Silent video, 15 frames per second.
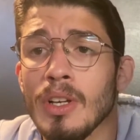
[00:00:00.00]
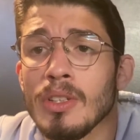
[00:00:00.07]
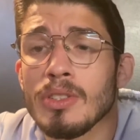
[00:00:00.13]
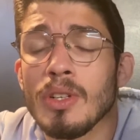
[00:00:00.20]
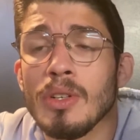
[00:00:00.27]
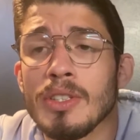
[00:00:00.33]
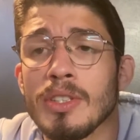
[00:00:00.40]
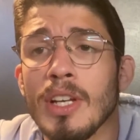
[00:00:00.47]

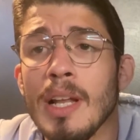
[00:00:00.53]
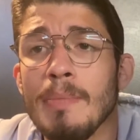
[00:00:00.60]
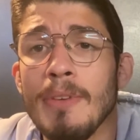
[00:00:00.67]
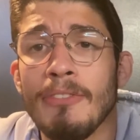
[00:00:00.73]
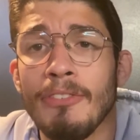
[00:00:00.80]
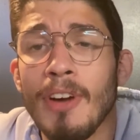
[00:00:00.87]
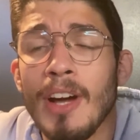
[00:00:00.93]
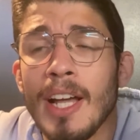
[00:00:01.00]
So it's gonna be
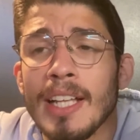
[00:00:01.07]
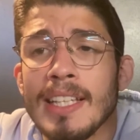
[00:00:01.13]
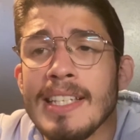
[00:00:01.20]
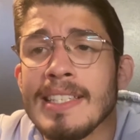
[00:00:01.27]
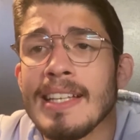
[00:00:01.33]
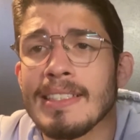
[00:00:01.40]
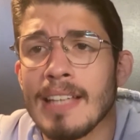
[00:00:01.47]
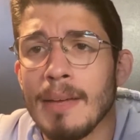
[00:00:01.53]
fun.
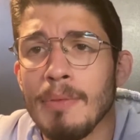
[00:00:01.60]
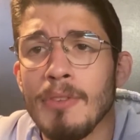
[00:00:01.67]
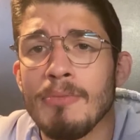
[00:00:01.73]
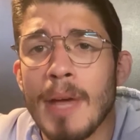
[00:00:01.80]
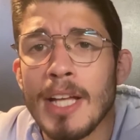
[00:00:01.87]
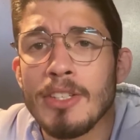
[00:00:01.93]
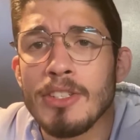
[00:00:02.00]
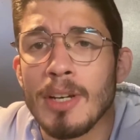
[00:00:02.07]
This is the type of
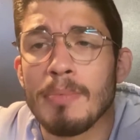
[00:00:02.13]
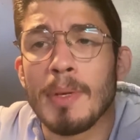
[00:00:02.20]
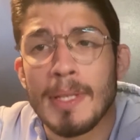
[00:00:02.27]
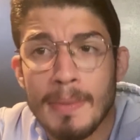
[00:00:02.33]
matchup.